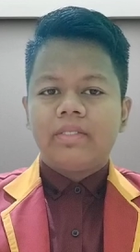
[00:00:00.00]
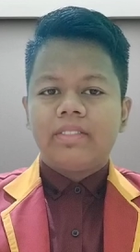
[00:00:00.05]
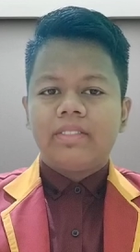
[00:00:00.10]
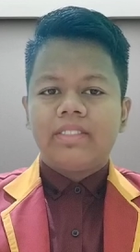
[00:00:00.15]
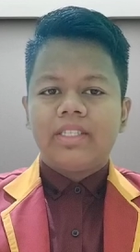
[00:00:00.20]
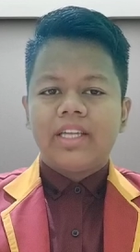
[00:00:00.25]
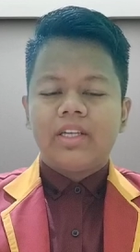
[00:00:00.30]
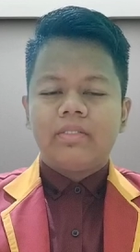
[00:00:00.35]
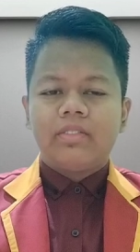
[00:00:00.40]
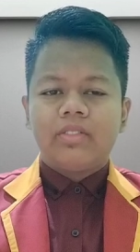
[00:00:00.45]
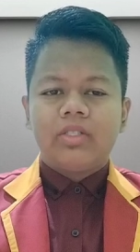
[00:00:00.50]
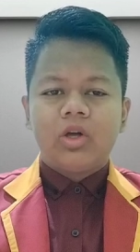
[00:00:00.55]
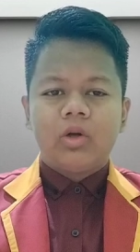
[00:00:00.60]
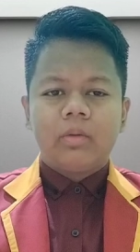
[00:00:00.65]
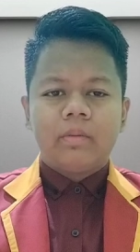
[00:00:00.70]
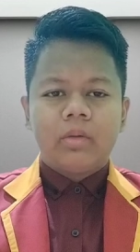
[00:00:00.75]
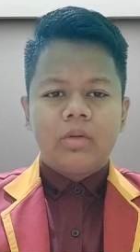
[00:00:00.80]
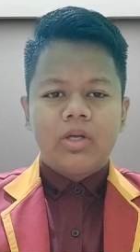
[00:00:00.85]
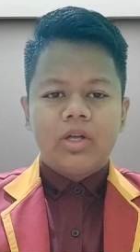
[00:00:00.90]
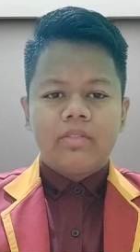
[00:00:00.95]
7.
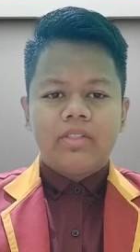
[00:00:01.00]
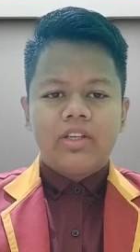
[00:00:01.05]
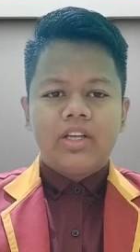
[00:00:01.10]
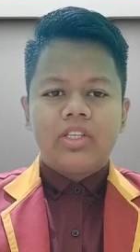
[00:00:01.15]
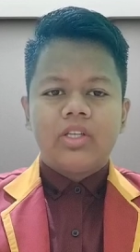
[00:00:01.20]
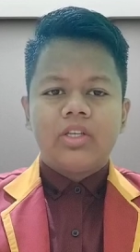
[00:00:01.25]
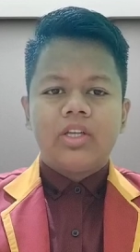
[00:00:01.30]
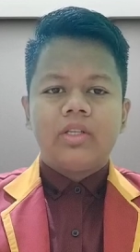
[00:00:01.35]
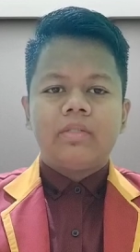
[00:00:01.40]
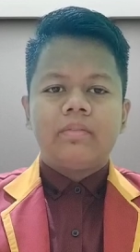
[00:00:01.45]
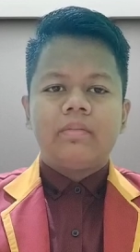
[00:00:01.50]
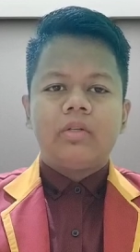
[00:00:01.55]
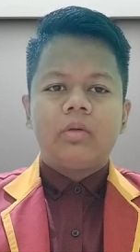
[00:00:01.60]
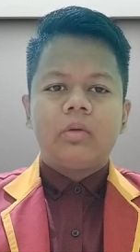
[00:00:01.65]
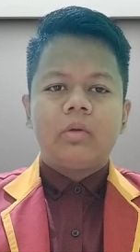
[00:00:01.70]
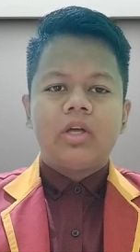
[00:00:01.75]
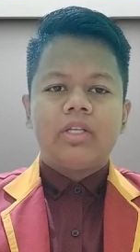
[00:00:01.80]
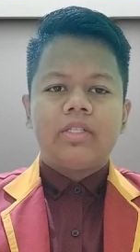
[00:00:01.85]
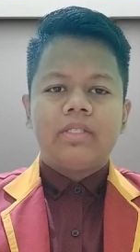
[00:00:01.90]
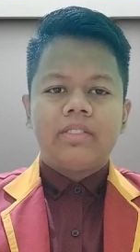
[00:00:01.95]
Motivation and
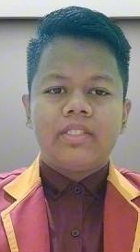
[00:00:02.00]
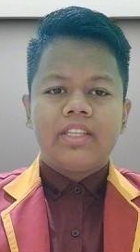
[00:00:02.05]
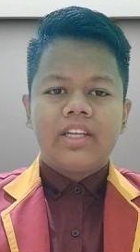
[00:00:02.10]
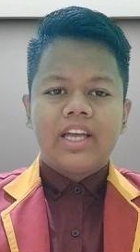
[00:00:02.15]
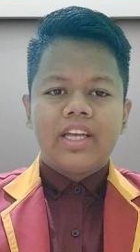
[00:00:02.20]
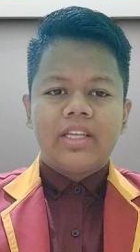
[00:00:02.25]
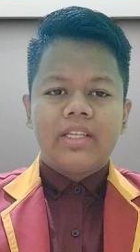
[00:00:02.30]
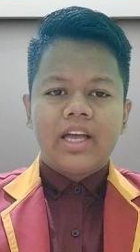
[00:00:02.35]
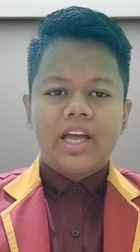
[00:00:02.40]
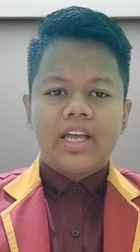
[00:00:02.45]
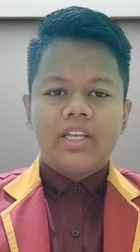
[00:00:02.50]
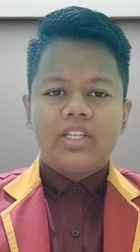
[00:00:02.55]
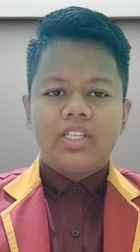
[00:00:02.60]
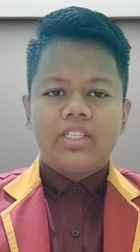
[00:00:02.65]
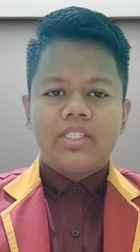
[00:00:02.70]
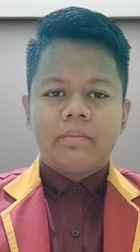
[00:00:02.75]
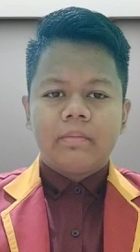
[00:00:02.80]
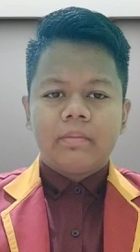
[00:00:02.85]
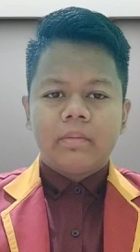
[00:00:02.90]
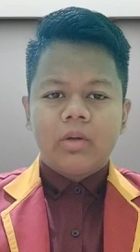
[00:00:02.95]
focus
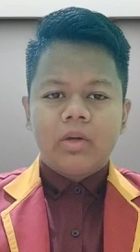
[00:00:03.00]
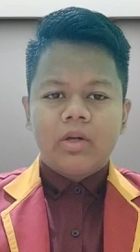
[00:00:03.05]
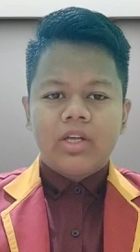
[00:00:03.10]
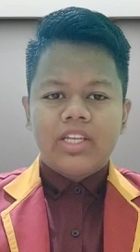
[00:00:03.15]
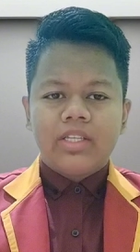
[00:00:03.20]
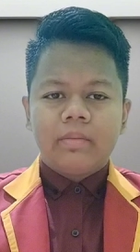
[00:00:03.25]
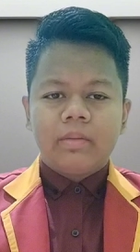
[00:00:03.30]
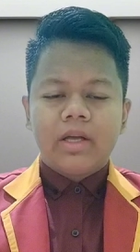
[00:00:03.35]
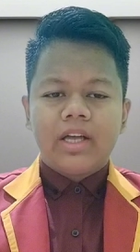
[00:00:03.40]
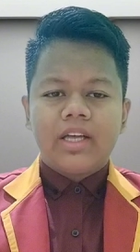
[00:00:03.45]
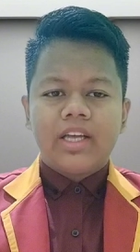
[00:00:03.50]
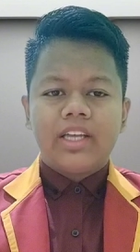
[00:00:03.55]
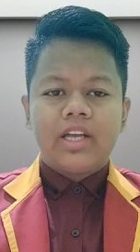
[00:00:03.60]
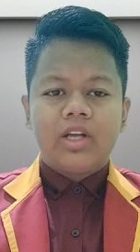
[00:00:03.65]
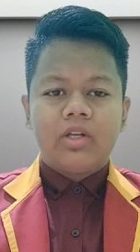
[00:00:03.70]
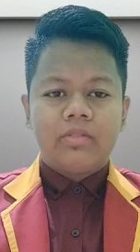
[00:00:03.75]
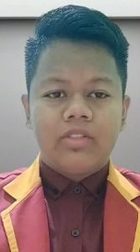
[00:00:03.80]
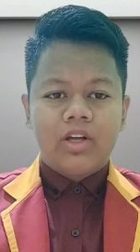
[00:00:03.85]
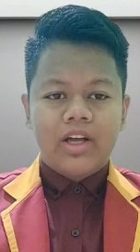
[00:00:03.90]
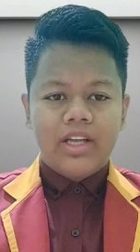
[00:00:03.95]
engages employees by
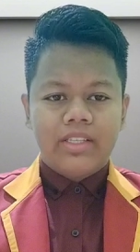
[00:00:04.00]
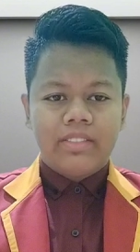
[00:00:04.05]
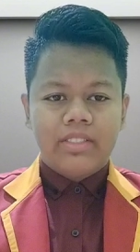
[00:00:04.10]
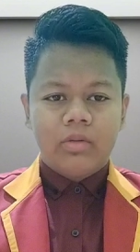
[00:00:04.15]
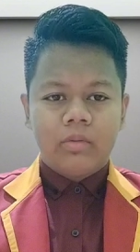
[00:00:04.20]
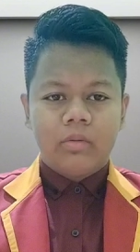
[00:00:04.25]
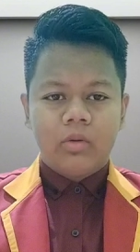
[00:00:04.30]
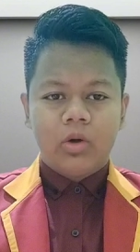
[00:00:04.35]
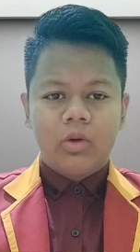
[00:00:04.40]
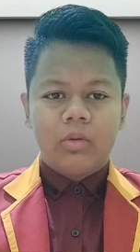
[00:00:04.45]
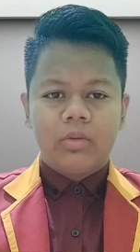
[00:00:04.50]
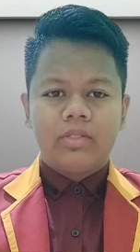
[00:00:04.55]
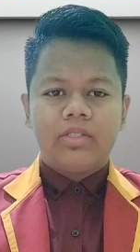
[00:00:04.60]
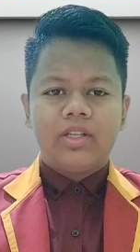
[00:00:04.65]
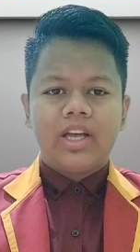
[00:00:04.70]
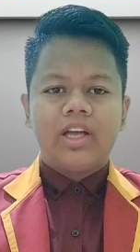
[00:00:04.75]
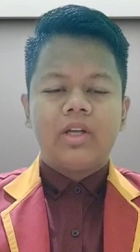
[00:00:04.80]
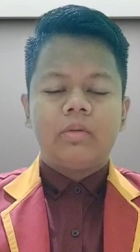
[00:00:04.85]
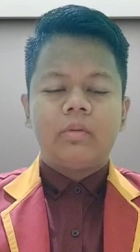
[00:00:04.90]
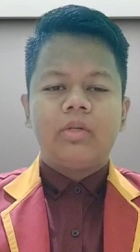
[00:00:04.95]
clarifying their roles
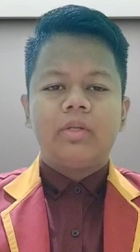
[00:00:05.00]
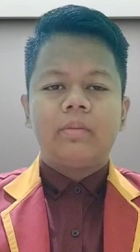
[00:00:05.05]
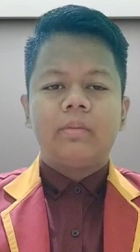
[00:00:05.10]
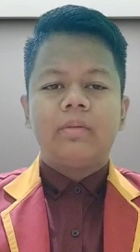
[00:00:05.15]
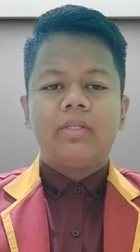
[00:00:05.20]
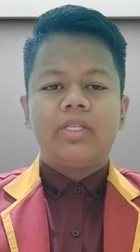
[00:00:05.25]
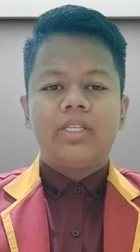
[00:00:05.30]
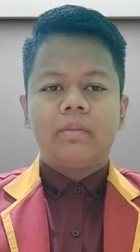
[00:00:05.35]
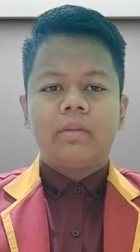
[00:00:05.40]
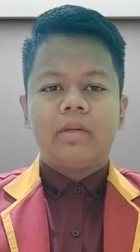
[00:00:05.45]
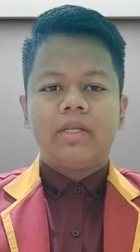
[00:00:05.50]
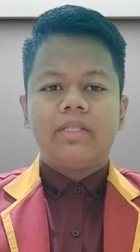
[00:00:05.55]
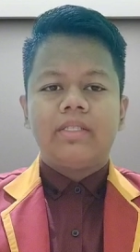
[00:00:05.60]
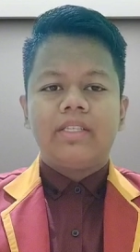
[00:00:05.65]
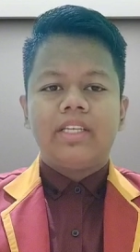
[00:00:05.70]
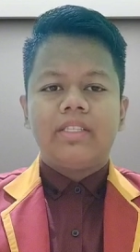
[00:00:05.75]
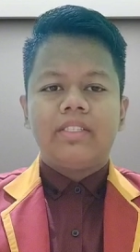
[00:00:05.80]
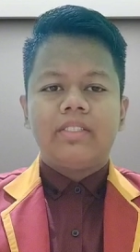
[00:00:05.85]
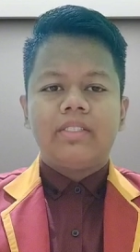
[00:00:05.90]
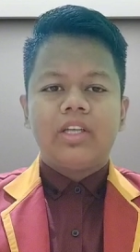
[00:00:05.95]
and
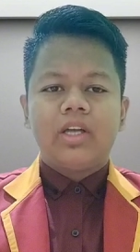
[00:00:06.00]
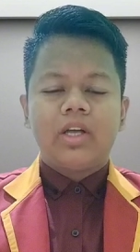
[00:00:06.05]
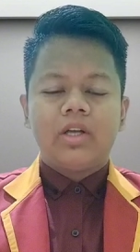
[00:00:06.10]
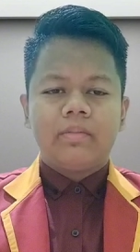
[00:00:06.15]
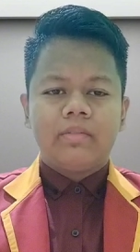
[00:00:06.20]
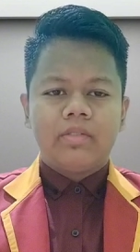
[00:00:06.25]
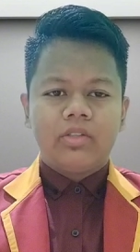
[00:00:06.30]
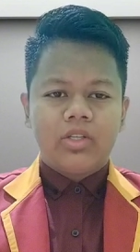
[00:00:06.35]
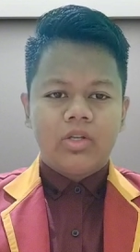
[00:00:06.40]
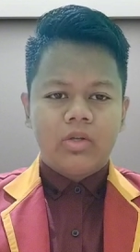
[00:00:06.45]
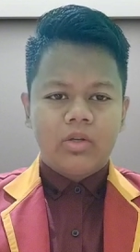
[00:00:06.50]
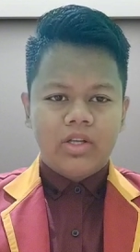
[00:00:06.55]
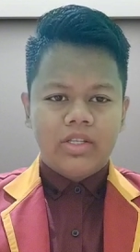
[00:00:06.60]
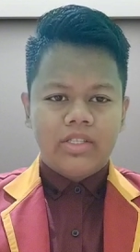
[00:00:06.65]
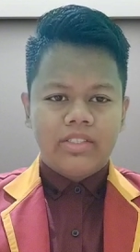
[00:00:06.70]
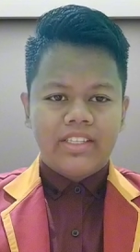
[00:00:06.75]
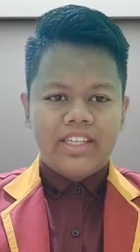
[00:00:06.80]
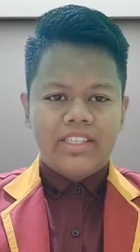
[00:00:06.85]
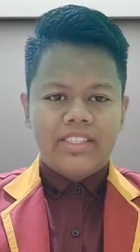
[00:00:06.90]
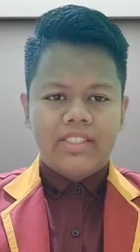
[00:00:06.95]
responsibilities, fostering
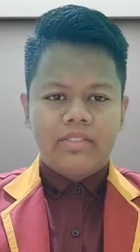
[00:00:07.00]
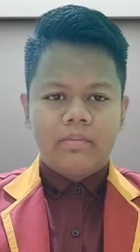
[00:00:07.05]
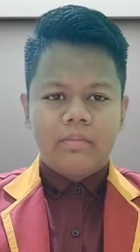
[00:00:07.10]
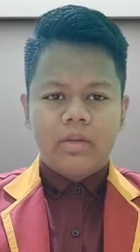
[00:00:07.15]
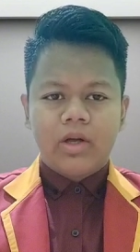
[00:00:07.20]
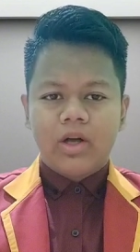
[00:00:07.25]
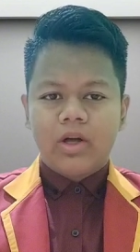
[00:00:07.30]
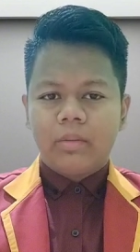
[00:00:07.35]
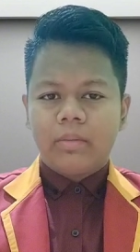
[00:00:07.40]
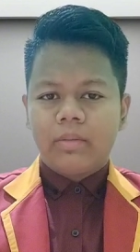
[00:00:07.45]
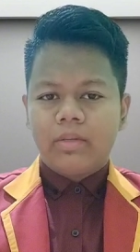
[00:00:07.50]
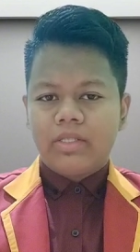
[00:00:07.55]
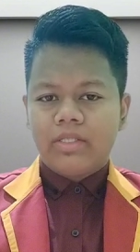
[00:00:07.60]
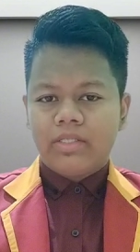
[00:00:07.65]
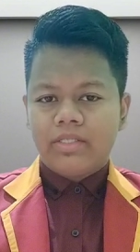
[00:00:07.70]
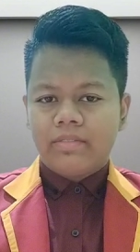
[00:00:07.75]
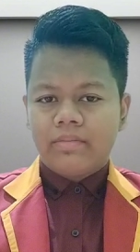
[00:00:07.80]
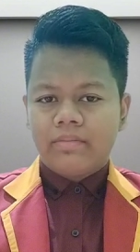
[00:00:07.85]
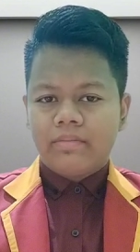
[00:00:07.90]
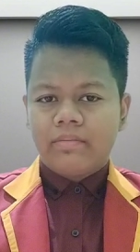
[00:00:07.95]
a sense of
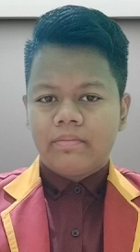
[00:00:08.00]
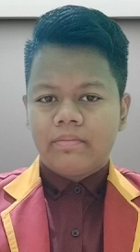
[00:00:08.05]
purpose.